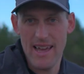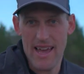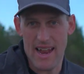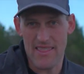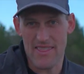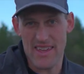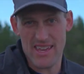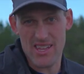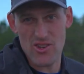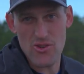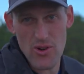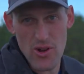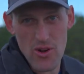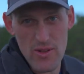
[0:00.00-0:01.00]
and I think
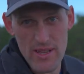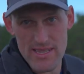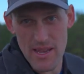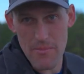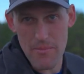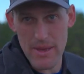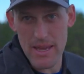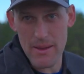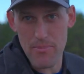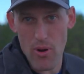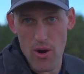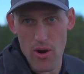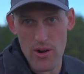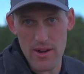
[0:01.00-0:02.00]
control is a big
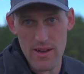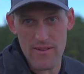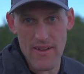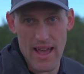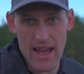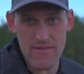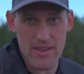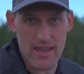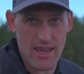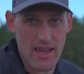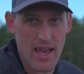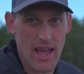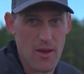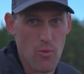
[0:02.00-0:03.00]
part of having
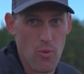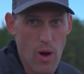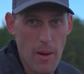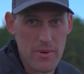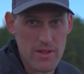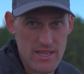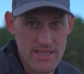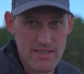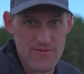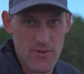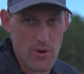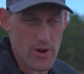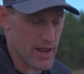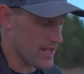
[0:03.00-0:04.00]
a wobbleless
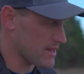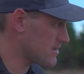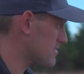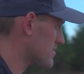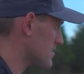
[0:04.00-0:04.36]
forehand.